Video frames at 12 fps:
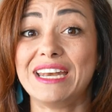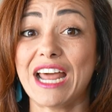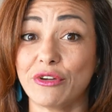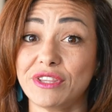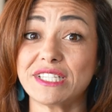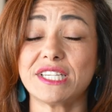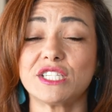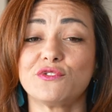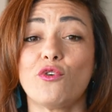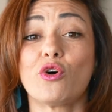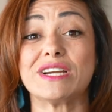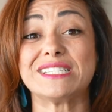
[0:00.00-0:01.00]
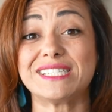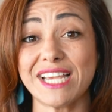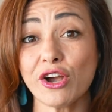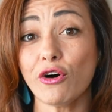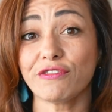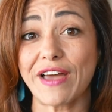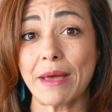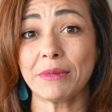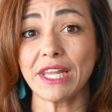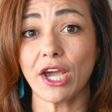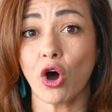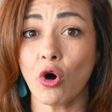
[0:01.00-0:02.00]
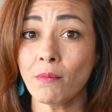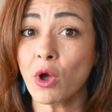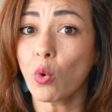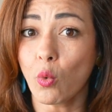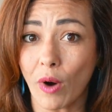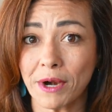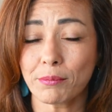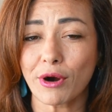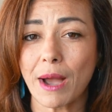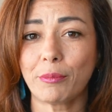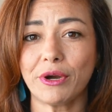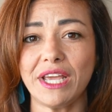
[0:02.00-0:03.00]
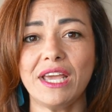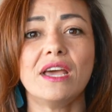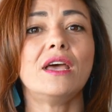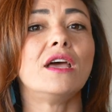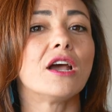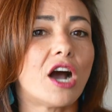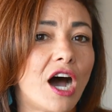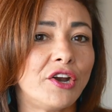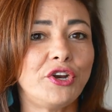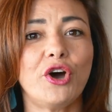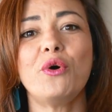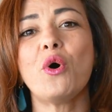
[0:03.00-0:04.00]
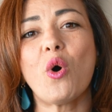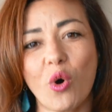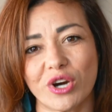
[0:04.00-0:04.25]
Now this is for single family home, one property, condo, or